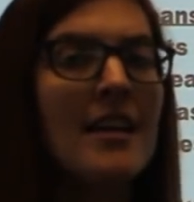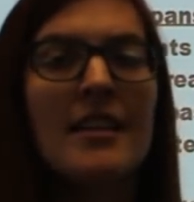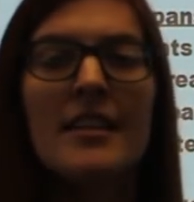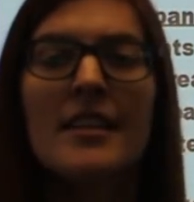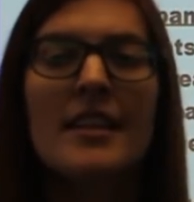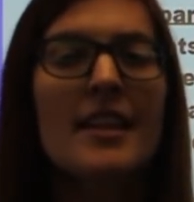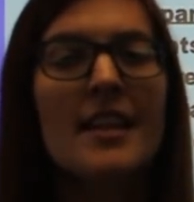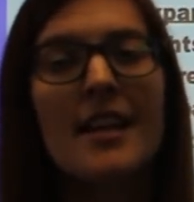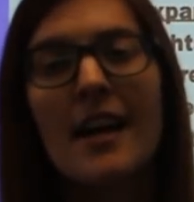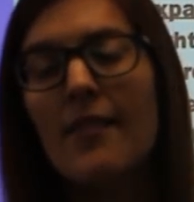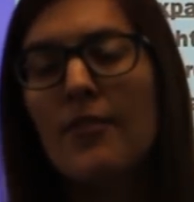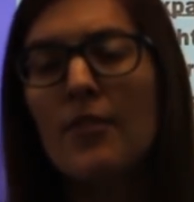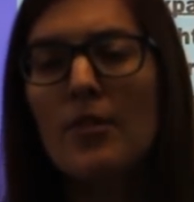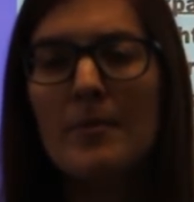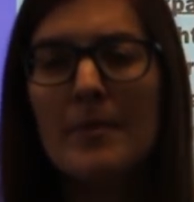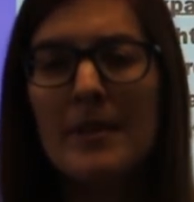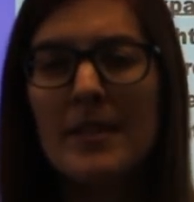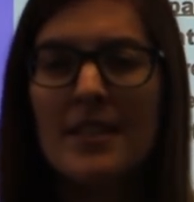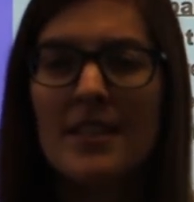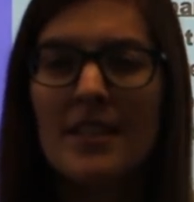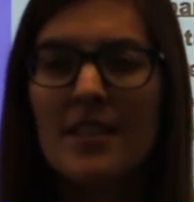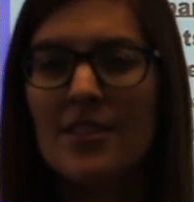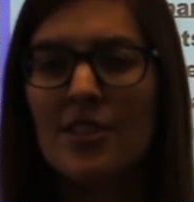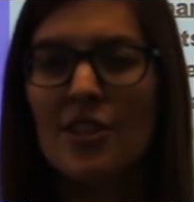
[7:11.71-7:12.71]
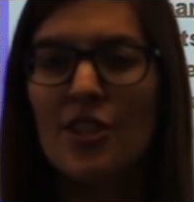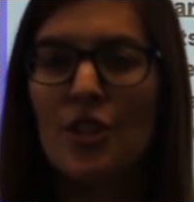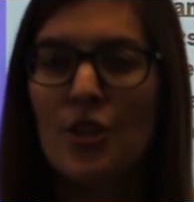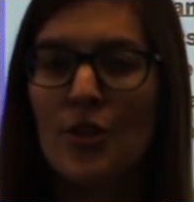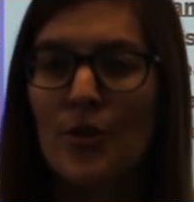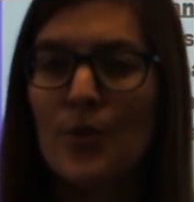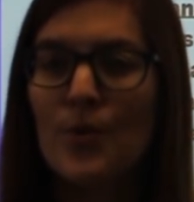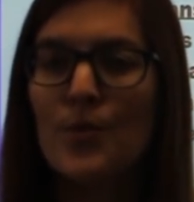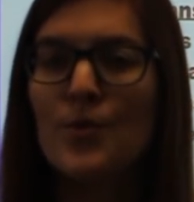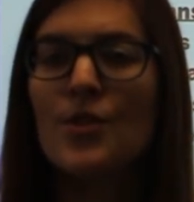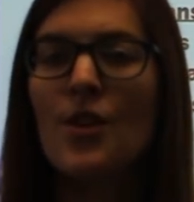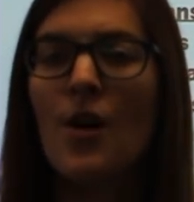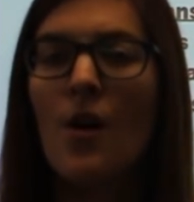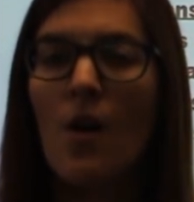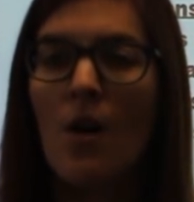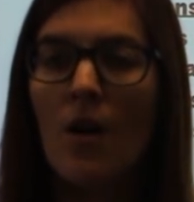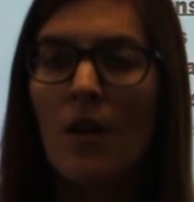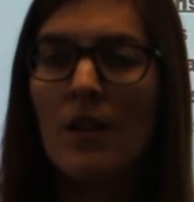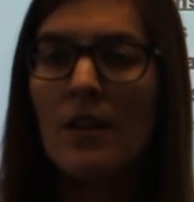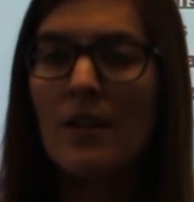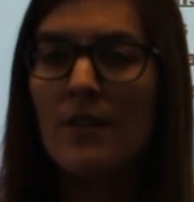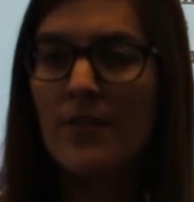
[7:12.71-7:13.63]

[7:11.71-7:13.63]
the government doesn't use all